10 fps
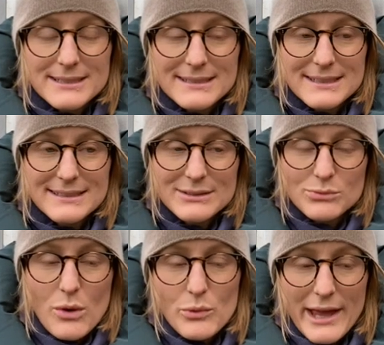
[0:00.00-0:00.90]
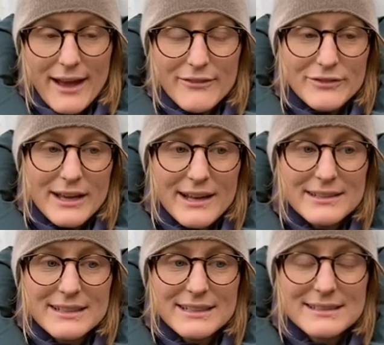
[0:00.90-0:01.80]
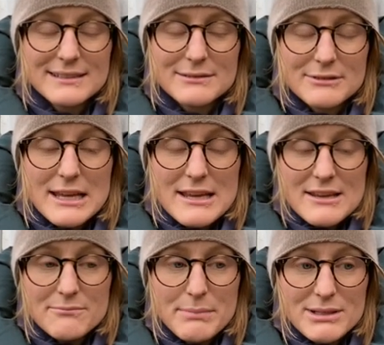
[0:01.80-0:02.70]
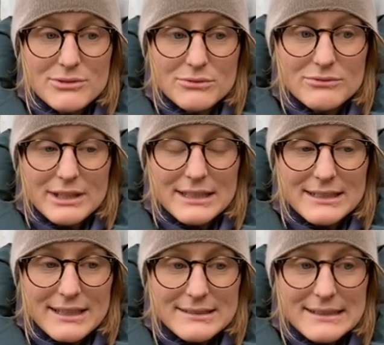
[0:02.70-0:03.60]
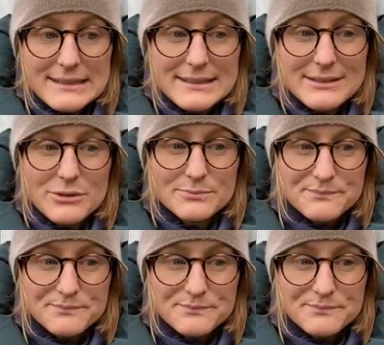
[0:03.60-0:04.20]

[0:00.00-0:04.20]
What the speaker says: this is what we have, and it's been doing really nicely. So